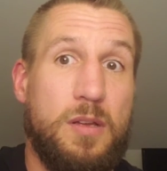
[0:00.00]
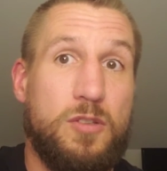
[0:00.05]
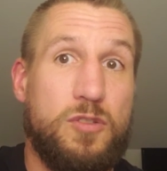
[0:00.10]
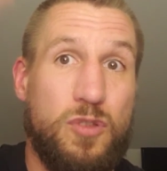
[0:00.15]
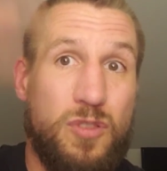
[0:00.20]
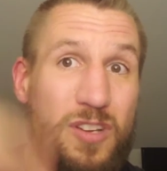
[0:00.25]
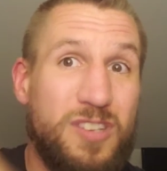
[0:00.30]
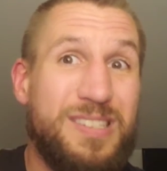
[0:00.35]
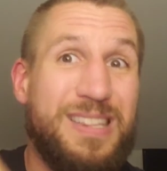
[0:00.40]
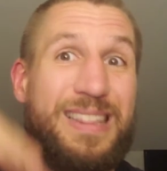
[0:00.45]

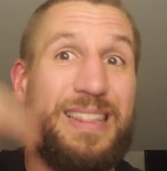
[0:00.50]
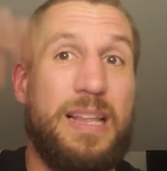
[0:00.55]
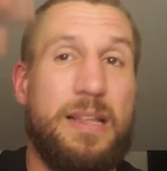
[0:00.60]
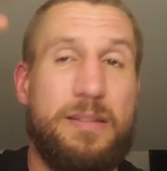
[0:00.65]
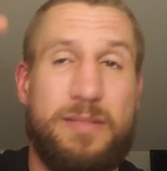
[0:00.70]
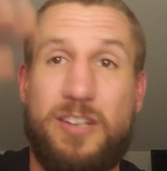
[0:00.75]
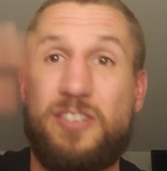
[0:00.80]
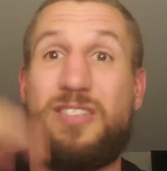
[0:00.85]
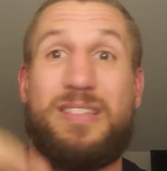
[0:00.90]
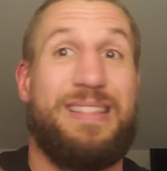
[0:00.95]
So there's
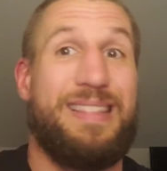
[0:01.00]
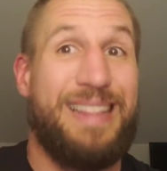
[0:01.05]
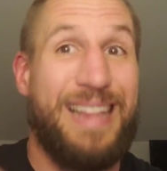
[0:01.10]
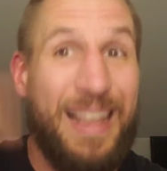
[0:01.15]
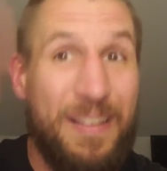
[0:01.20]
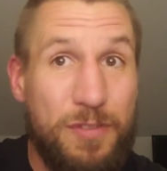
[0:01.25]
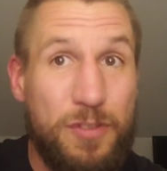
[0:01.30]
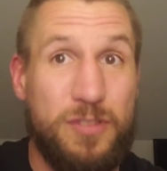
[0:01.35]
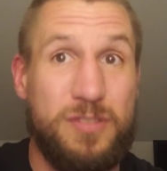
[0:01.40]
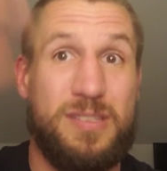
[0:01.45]

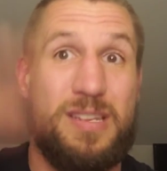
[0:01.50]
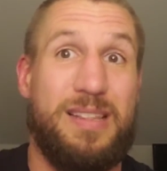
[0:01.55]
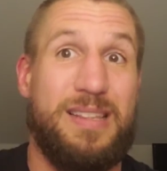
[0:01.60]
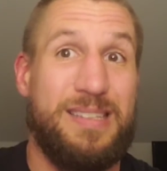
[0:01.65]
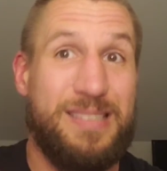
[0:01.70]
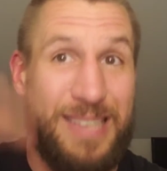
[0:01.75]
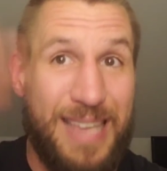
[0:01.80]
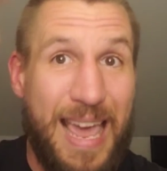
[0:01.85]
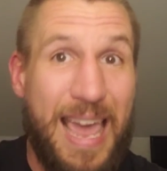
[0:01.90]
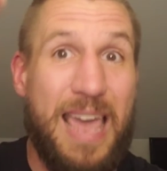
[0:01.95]
levels to
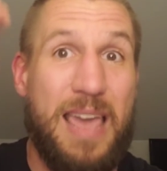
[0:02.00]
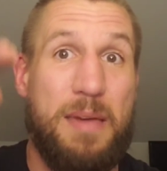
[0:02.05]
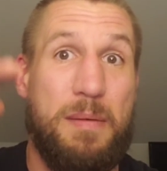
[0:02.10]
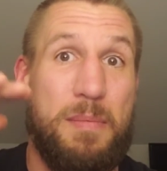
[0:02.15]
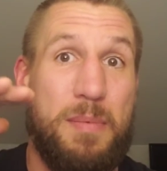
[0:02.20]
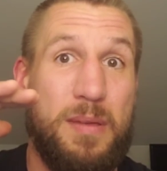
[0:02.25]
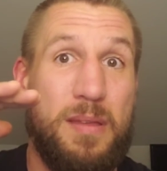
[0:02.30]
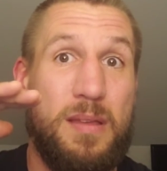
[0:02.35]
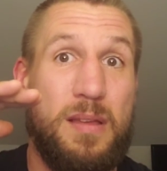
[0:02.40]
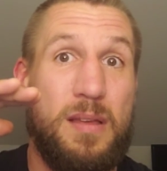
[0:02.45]
this
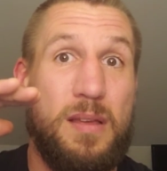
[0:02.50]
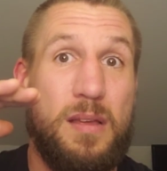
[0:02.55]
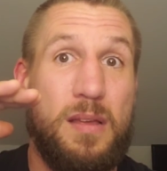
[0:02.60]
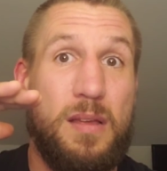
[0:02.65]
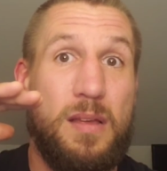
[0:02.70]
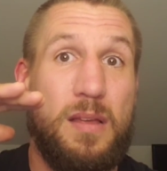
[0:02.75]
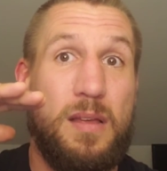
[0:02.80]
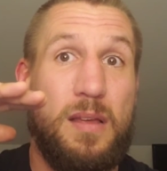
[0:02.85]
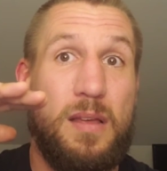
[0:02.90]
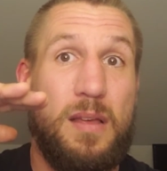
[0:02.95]
game,
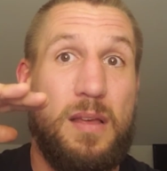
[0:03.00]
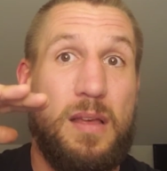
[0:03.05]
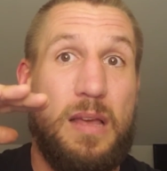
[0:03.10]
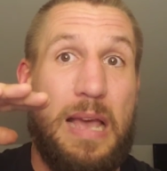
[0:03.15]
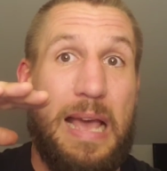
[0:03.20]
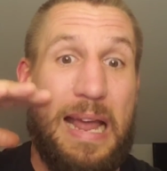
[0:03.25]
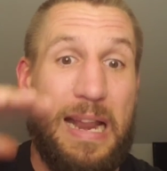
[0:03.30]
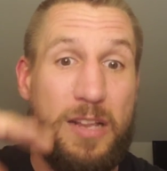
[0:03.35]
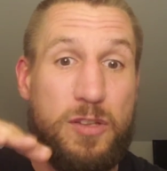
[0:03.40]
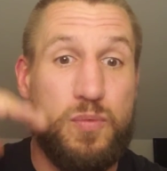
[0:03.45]

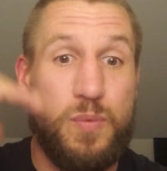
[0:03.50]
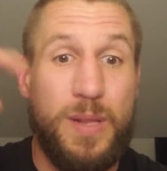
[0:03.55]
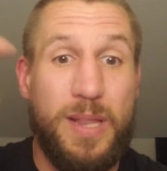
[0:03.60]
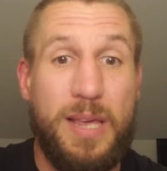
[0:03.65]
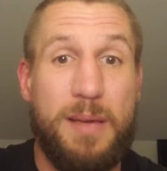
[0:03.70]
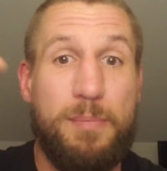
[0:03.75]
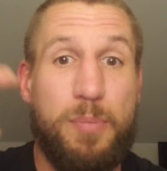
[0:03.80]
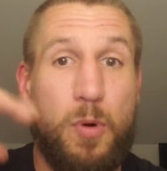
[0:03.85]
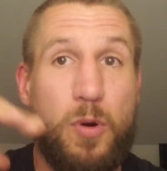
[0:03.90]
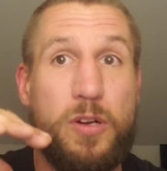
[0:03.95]
and it's
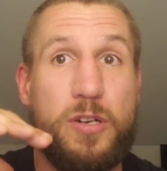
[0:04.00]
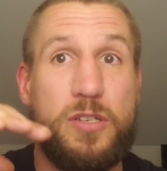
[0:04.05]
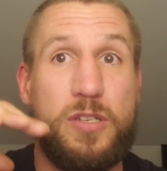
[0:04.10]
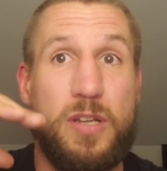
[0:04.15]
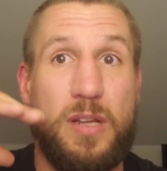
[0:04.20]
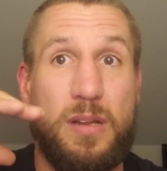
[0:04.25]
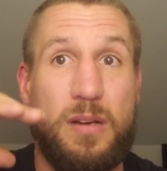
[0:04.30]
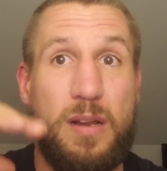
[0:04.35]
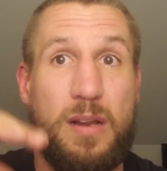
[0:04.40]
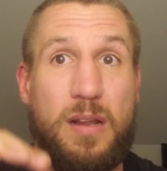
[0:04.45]
really important
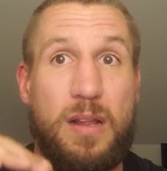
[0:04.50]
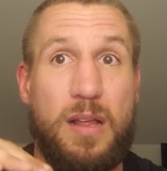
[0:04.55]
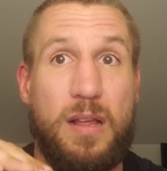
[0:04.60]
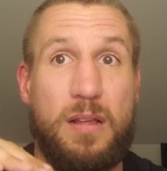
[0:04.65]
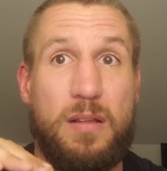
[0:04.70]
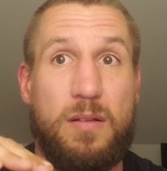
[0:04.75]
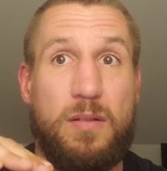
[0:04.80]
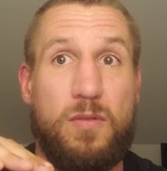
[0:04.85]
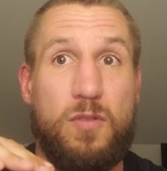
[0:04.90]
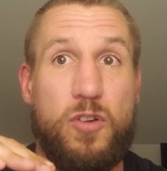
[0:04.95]
to
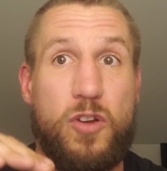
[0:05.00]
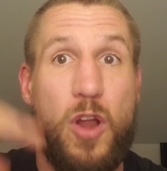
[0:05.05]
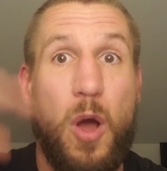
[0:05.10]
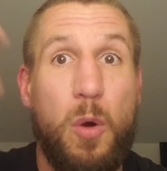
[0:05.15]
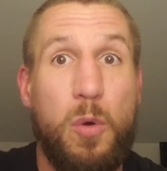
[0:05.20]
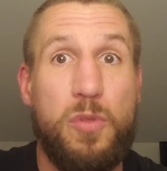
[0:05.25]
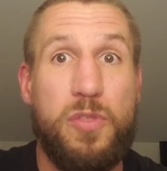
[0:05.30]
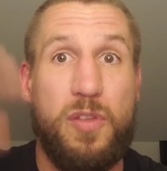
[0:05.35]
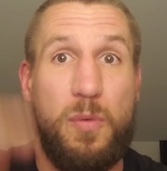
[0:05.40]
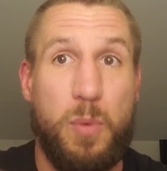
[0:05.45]

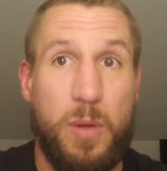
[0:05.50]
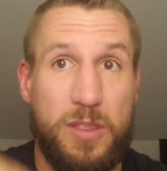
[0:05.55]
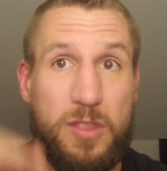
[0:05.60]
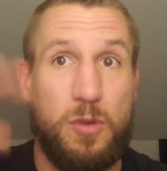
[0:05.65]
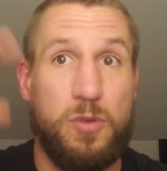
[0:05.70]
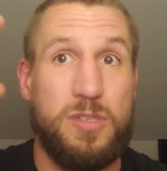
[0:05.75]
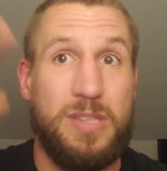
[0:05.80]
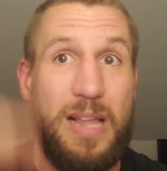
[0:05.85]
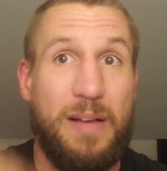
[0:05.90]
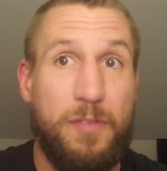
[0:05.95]
know what
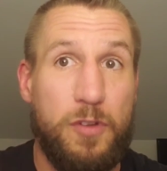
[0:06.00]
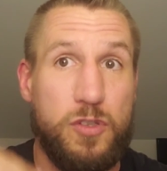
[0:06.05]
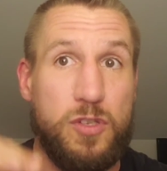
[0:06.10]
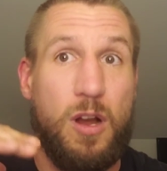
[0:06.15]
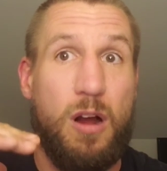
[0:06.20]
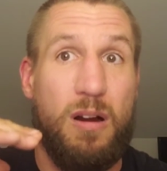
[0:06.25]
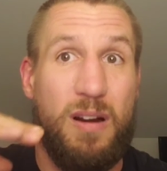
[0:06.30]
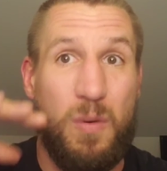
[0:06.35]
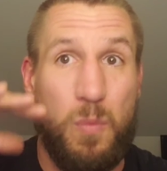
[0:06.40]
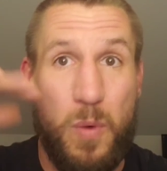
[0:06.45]
those levels
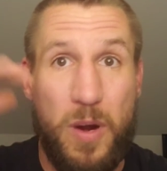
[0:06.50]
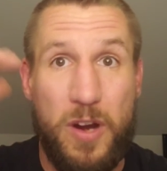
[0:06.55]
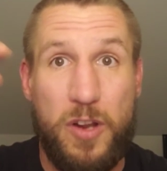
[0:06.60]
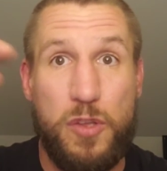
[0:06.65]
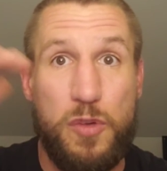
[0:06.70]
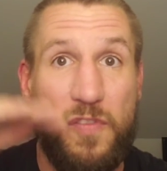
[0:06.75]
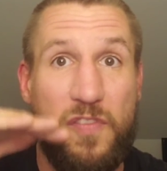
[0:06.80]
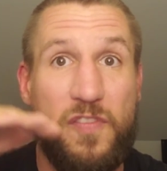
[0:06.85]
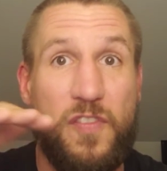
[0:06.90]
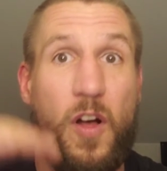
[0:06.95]
are and where
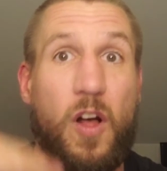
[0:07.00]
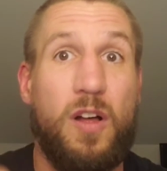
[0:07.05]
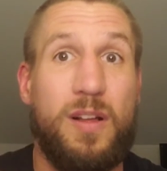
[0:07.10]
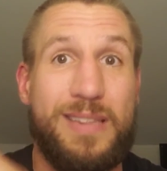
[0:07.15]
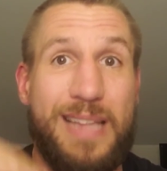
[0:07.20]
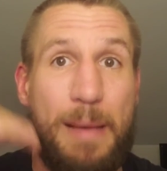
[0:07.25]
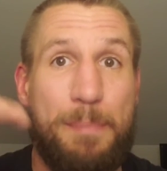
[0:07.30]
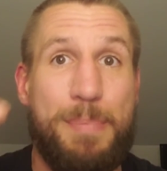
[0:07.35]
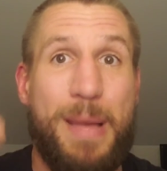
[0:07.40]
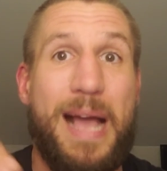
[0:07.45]
you fall
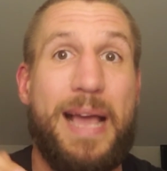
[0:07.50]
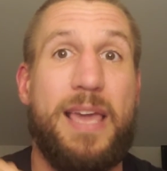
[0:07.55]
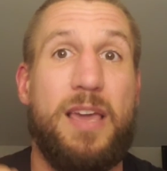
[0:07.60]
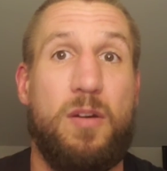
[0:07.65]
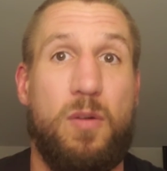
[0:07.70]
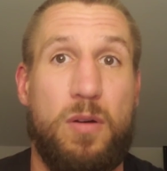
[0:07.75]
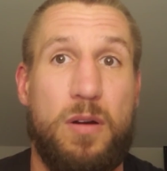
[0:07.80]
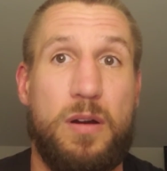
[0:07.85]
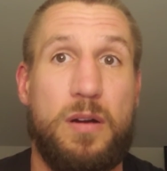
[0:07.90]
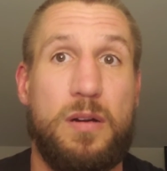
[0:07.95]
in that
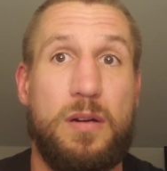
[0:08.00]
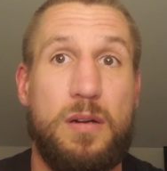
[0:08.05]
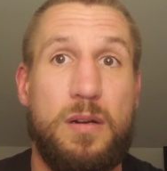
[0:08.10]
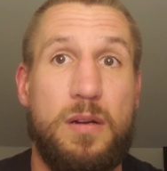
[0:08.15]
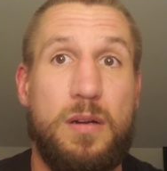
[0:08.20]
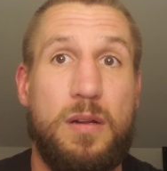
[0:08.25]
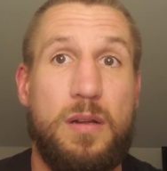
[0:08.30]
pecking order.